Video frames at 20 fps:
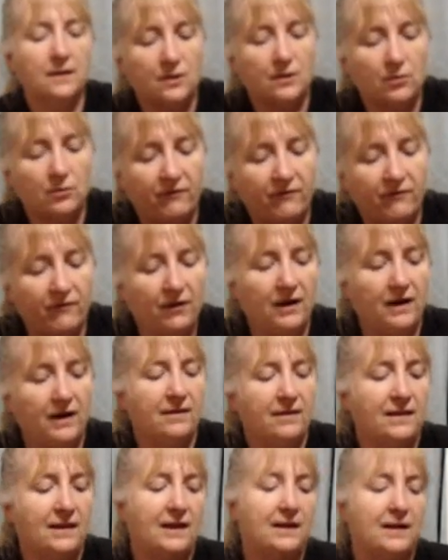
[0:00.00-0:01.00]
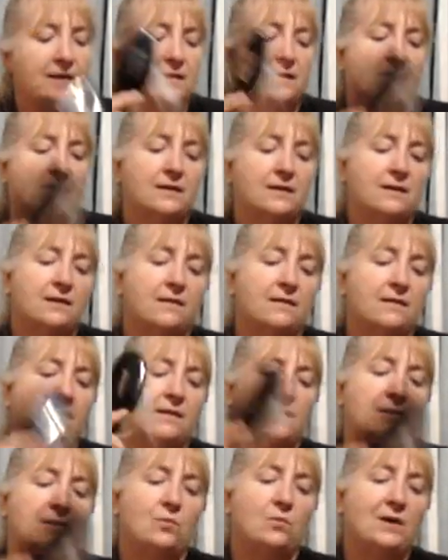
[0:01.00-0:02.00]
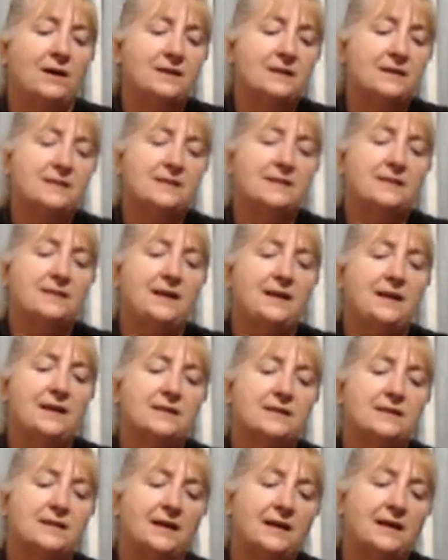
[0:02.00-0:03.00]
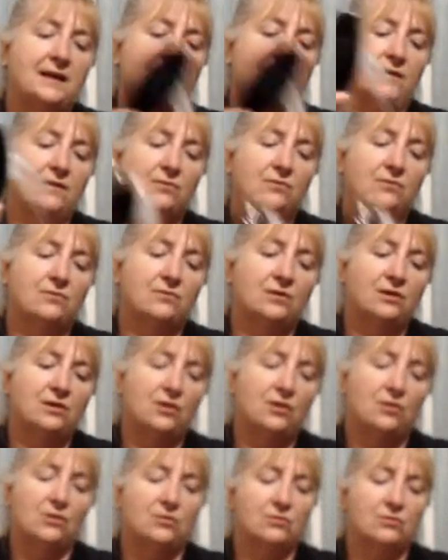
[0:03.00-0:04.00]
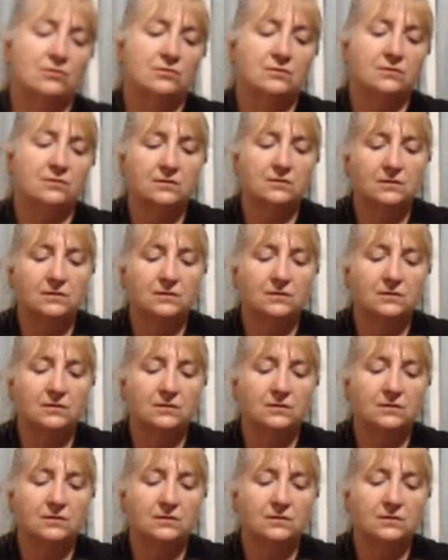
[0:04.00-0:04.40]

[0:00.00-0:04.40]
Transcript: you'll find that the ones that are long